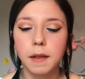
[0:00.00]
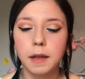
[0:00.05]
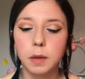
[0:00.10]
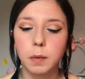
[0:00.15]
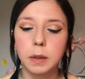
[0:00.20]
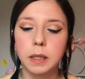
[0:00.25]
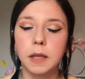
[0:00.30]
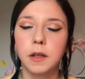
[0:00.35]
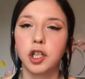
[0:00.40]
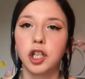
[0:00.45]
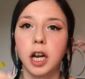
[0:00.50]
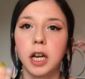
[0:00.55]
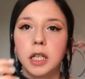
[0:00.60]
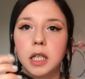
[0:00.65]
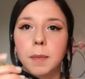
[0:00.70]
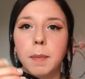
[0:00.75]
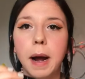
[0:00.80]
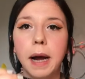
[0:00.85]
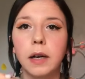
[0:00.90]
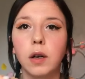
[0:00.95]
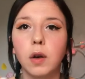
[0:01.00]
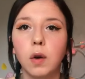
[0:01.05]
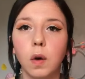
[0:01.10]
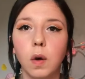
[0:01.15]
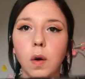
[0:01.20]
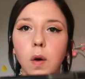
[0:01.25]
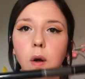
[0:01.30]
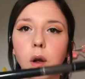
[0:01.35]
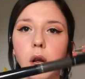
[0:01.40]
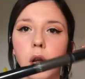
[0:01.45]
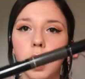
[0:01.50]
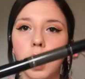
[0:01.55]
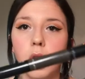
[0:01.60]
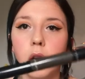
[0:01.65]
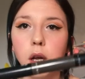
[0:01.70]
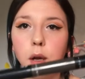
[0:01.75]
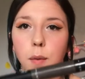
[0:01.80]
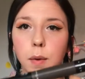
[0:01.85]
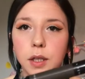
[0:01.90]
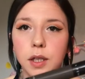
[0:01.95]
This one's in the shade Tobacco,
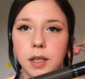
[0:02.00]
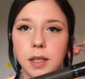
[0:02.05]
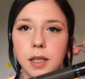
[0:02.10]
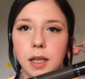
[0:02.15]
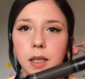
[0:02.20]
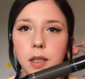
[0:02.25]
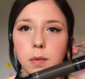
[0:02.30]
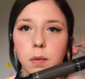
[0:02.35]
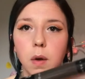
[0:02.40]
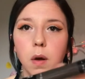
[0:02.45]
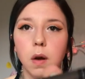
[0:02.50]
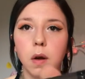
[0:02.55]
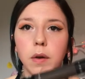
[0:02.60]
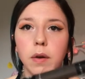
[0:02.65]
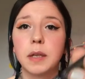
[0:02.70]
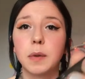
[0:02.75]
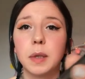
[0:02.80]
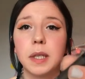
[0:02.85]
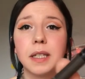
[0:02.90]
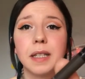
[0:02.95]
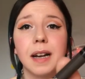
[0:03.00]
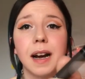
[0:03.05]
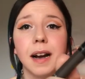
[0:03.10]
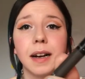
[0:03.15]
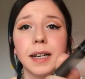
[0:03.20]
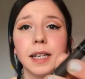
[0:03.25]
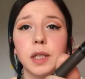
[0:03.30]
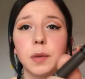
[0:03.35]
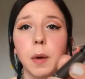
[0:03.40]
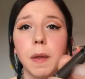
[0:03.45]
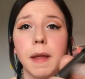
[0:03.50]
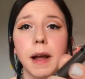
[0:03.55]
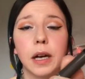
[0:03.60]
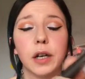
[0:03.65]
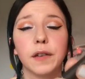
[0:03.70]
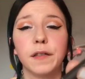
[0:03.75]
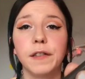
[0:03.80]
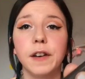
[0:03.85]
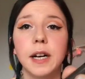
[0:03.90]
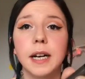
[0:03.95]
which is this one. This was the darkest one that I
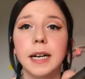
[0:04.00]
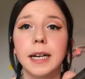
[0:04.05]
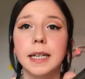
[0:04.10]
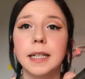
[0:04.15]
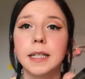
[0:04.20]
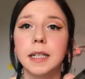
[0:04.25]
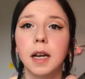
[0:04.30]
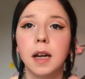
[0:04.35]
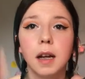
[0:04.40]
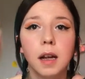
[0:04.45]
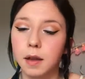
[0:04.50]
could find.